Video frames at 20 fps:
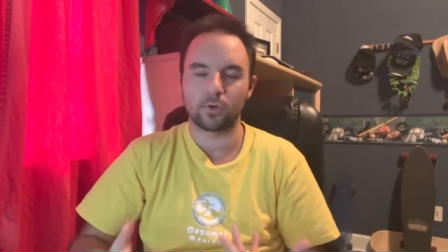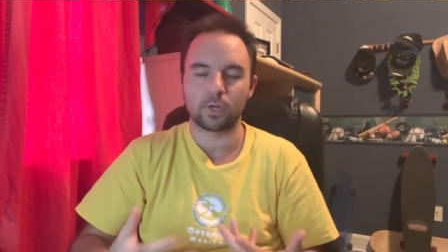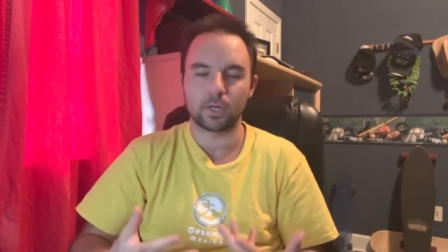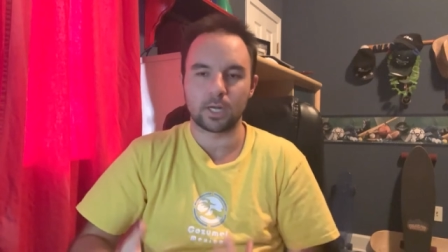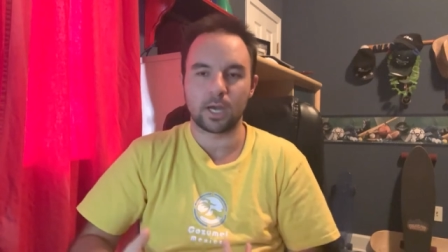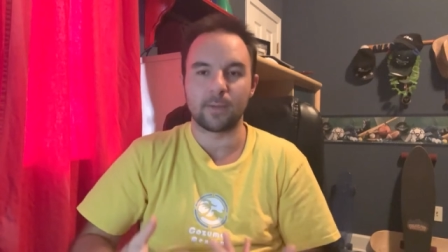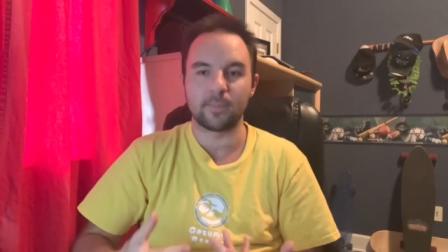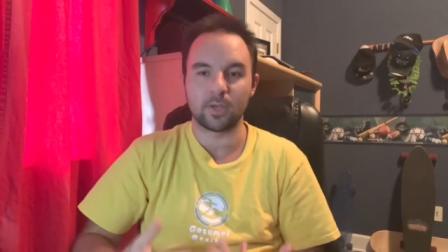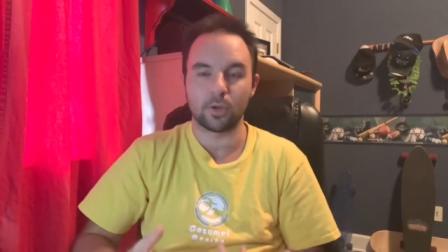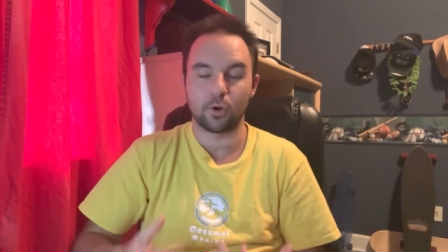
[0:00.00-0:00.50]

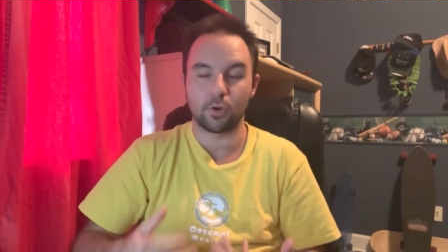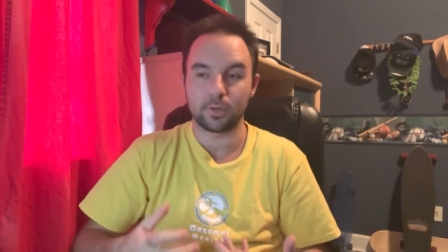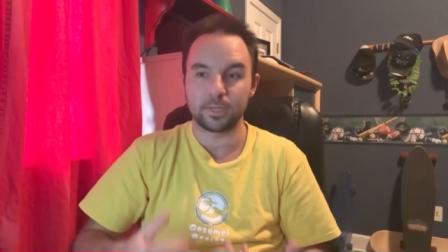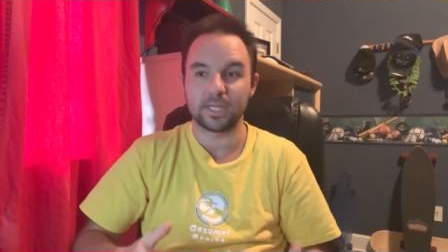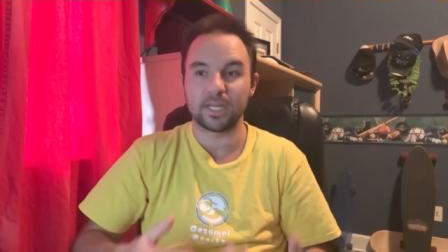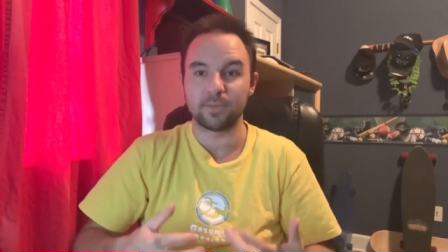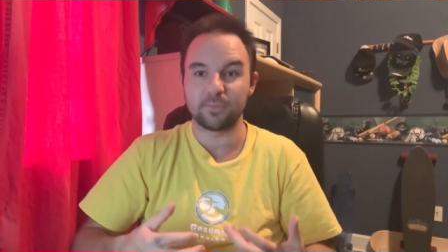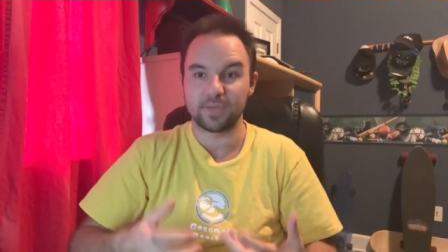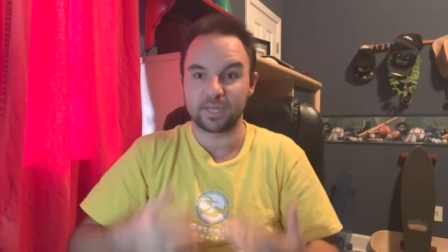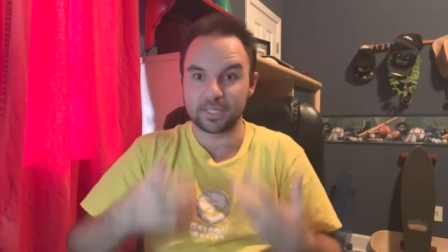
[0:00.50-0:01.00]
Konami
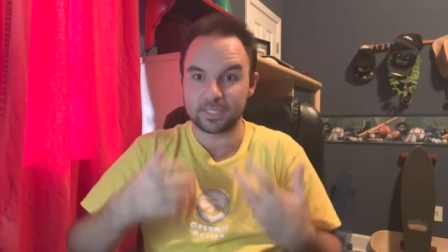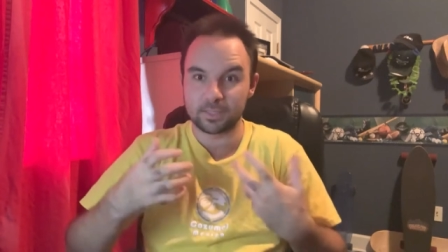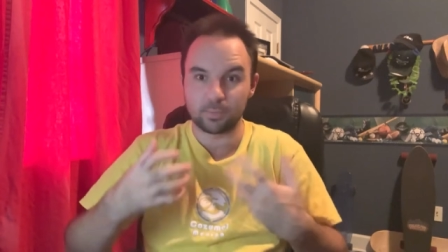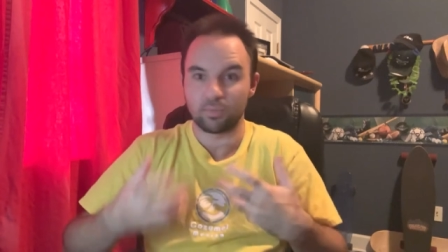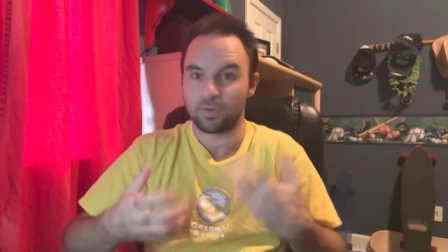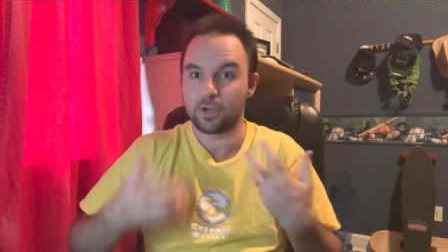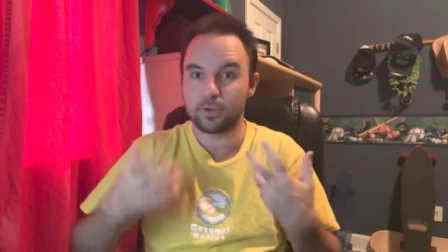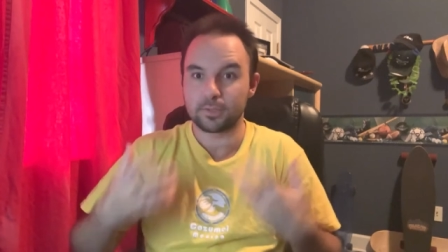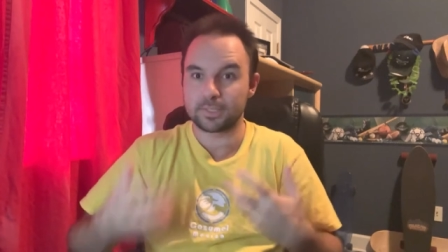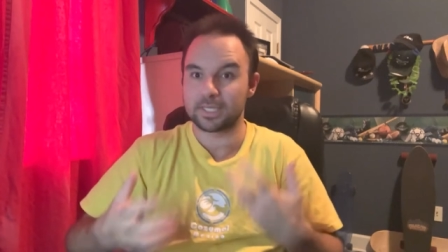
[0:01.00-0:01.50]
R&D because the
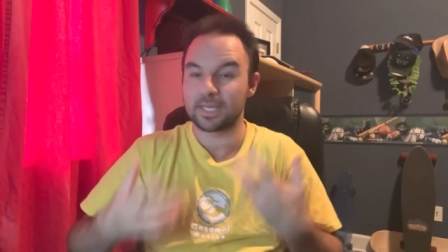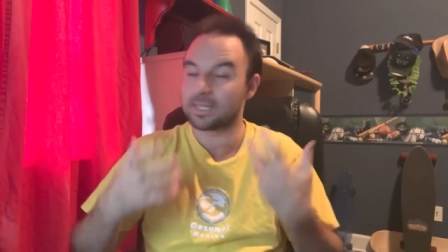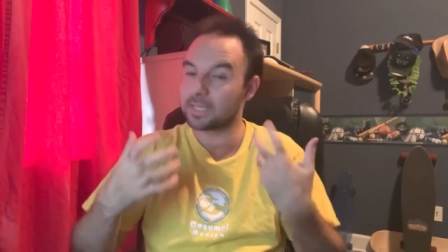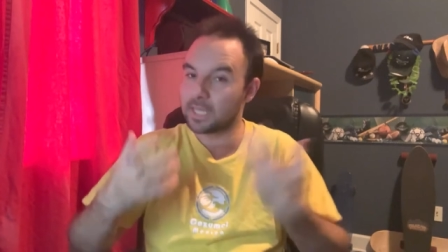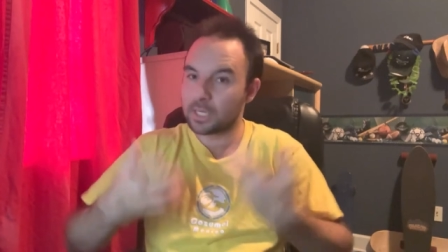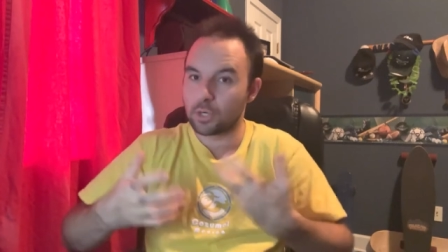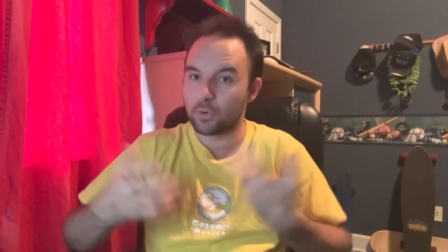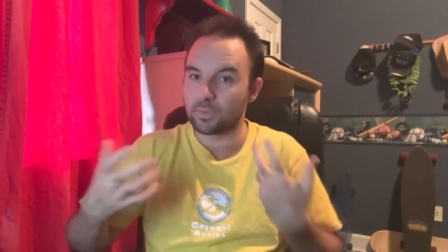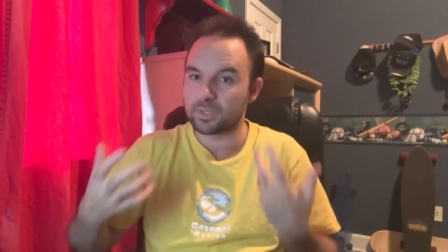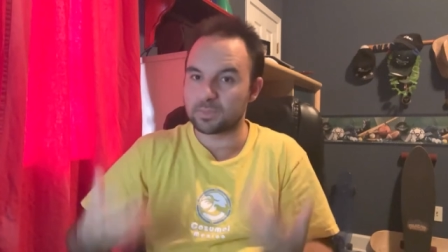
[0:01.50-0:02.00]
players think
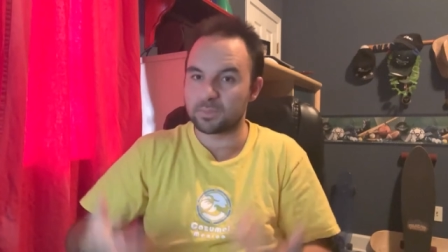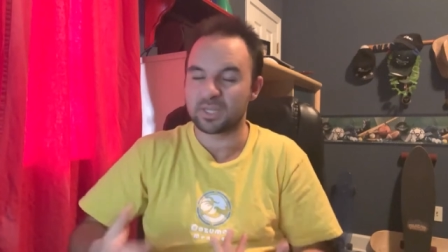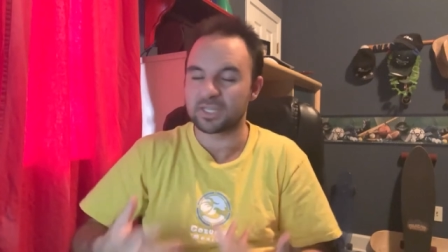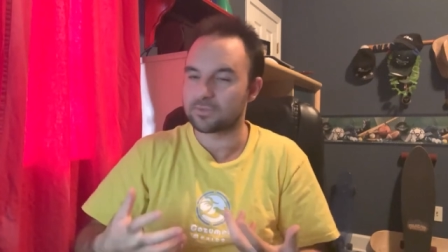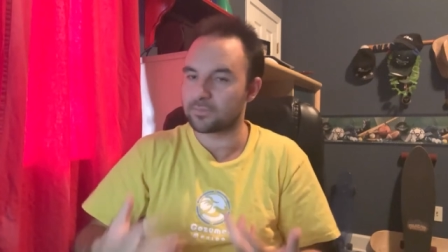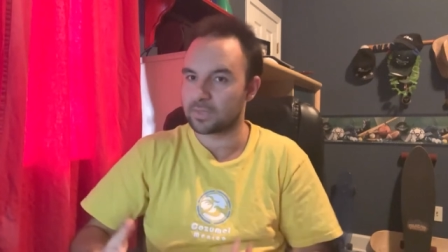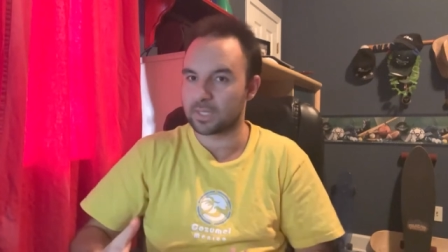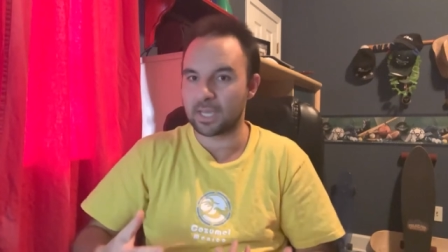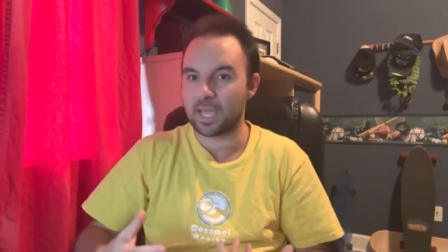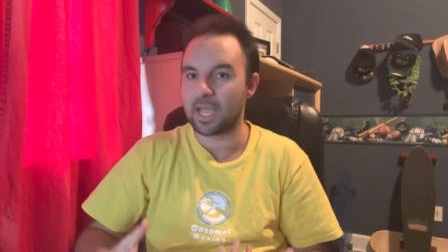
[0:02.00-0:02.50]
they know what's
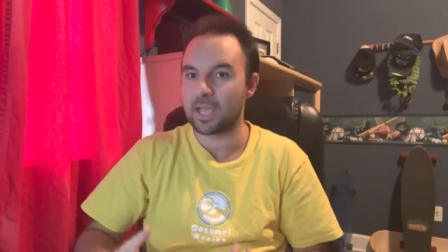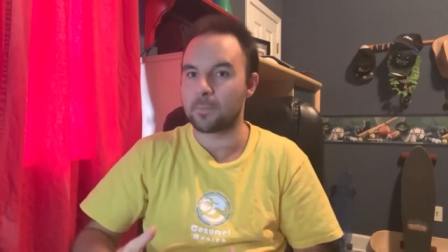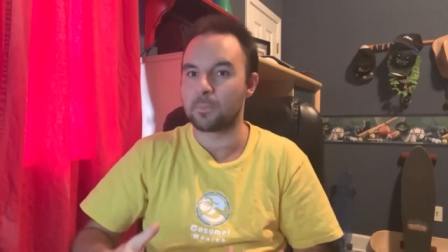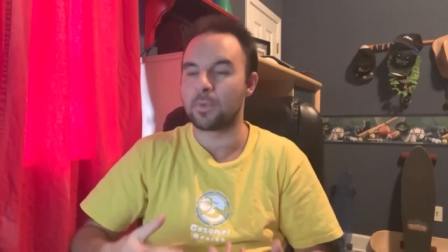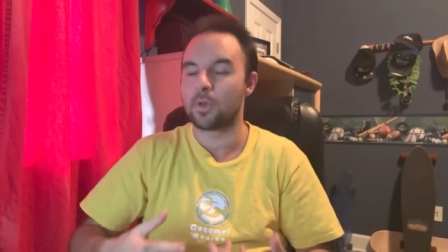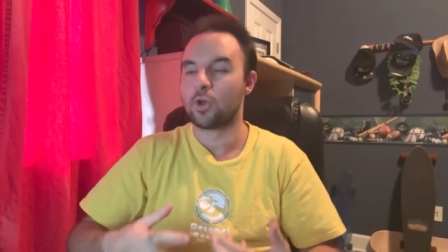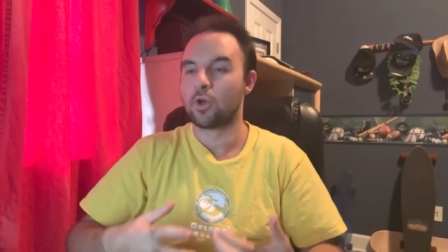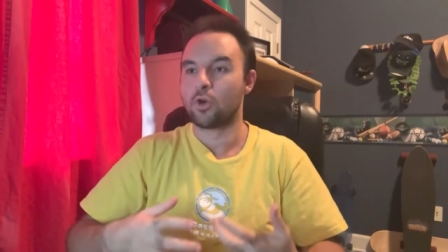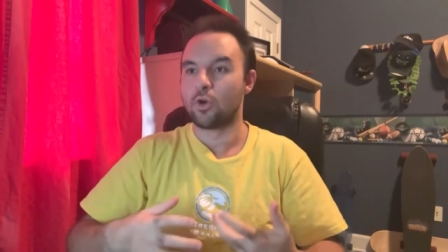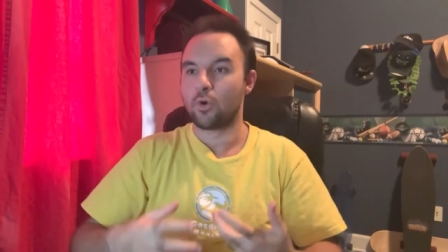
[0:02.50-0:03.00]
best for the
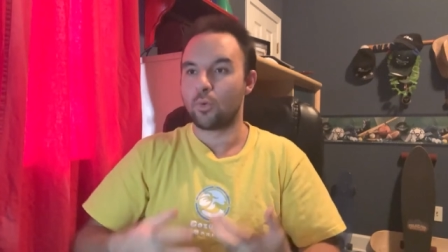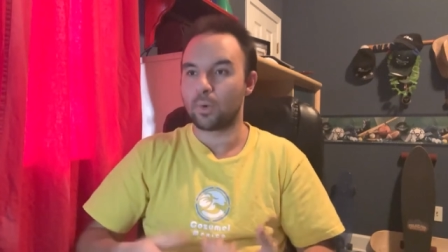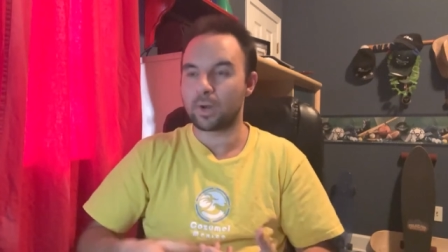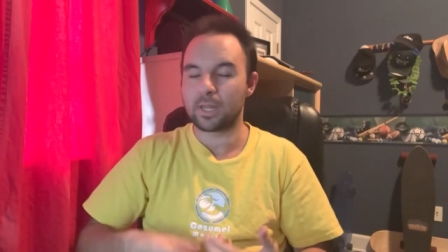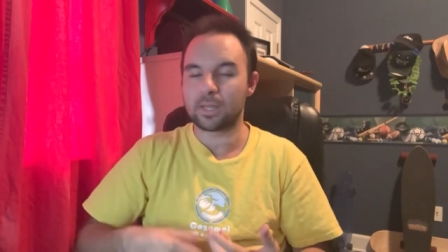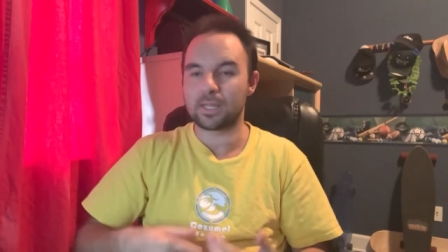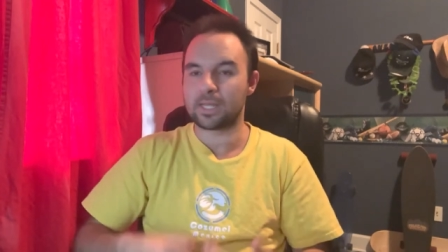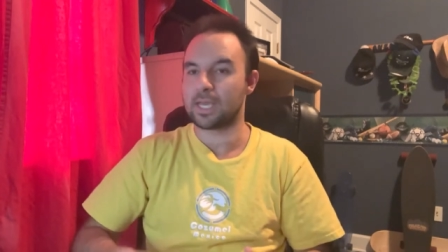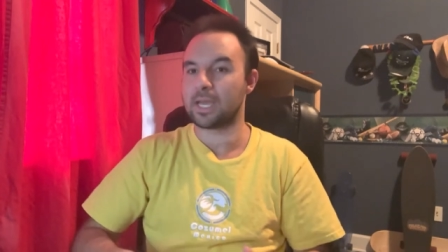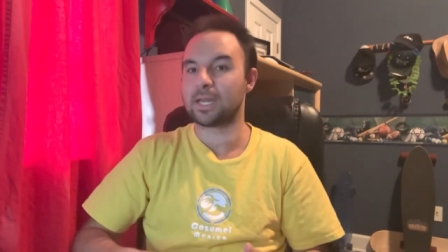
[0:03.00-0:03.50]
game. When
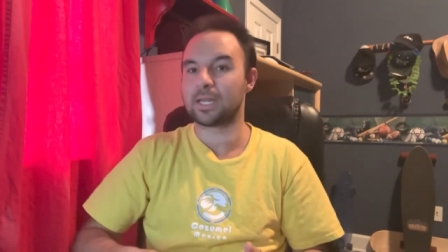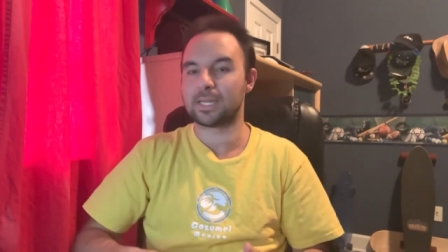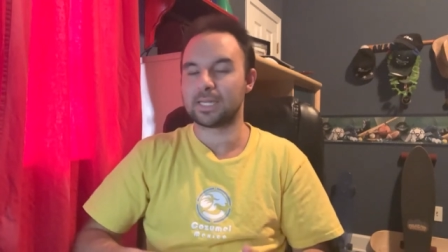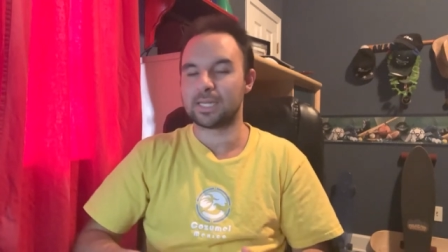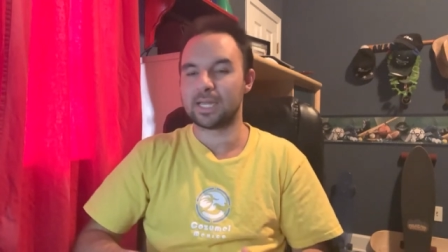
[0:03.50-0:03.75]
at the end of the